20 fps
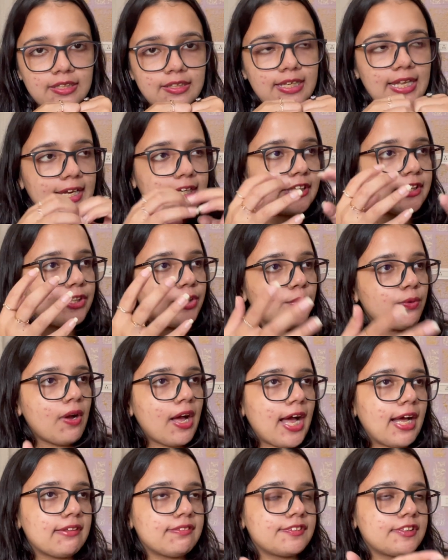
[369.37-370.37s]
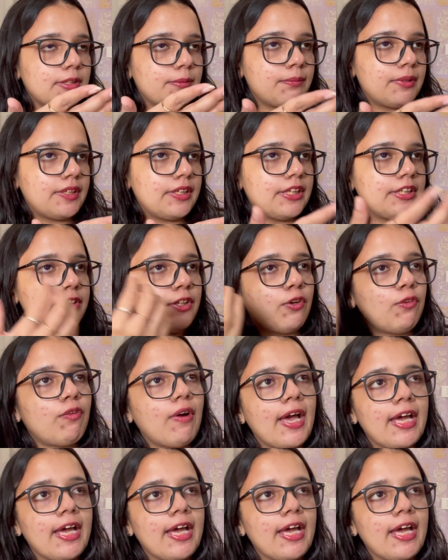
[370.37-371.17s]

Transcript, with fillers: like you have submitted your